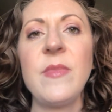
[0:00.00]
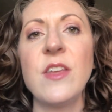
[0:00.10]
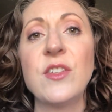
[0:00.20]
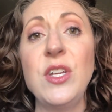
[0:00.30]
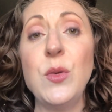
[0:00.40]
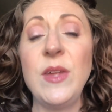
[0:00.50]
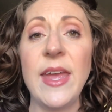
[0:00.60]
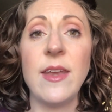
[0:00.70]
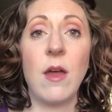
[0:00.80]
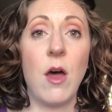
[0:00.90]
So you
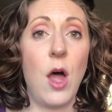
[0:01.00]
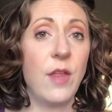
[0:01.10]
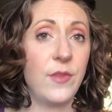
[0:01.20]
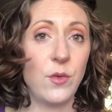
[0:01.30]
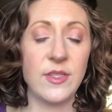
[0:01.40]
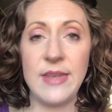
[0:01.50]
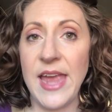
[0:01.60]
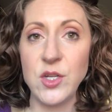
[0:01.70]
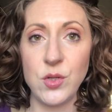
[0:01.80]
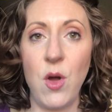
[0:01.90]
get all of those
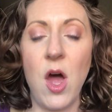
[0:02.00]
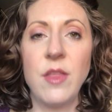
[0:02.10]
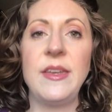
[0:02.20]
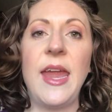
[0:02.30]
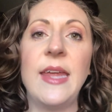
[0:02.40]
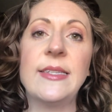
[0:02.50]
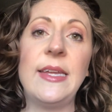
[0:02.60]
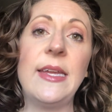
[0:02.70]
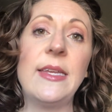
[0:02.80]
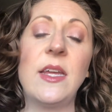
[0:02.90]
national holidays
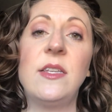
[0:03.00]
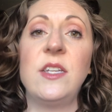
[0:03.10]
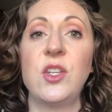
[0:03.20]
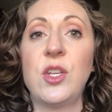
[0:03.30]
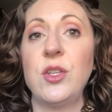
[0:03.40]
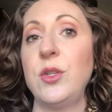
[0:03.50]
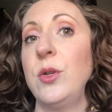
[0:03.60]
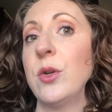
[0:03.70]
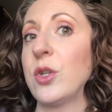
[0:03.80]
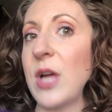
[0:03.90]
in addition to
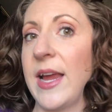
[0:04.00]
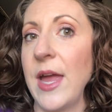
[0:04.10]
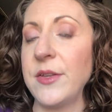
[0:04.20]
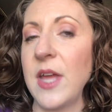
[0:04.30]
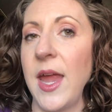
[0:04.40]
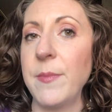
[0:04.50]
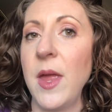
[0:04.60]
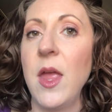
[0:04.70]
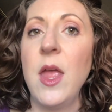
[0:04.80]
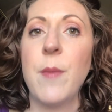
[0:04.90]
your track out time.
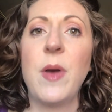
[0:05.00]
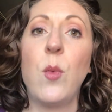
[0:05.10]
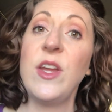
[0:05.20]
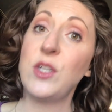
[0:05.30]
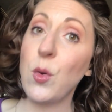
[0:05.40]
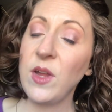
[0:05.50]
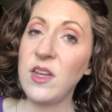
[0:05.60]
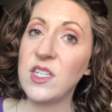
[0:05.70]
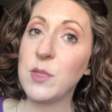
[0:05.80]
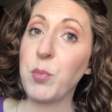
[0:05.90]
But we don't
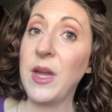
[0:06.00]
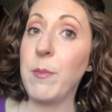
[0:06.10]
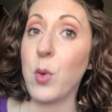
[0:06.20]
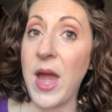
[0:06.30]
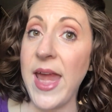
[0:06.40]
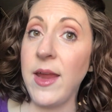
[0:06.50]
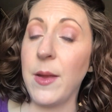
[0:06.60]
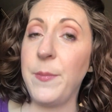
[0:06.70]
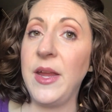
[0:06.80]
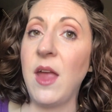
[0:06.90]
get a spring break
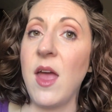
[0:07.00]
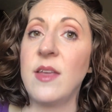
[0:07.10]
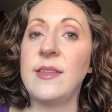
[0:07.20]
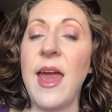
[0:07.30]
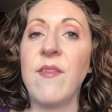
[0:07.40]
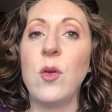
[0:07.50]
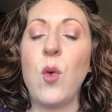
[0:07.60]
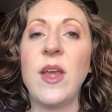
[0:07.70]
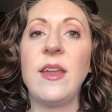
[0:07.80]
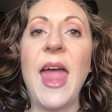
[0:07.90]
because
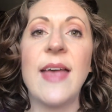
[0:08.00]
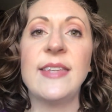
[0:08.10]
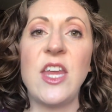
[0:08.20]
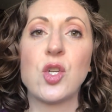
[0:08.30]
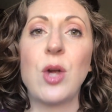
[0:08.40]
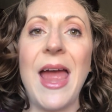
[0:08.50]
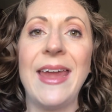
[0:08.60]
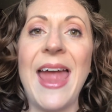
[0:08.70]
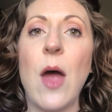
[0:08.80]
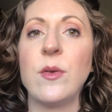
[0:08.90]
everyone has a
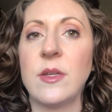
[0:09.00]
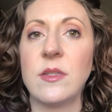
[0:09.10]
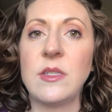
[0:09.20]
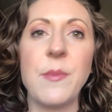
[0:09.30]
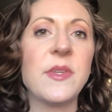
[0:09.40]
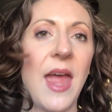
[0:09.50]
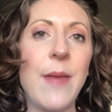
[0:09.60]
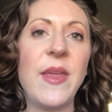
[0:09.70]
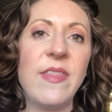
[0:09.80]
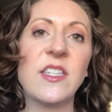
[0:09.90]
track out
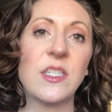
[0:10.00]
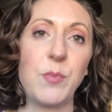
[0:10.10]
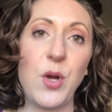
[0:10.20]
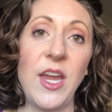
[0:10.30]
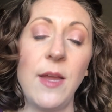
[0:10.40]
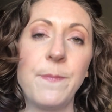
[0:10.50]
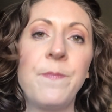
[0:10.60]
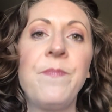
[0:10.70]
sometime in the spring.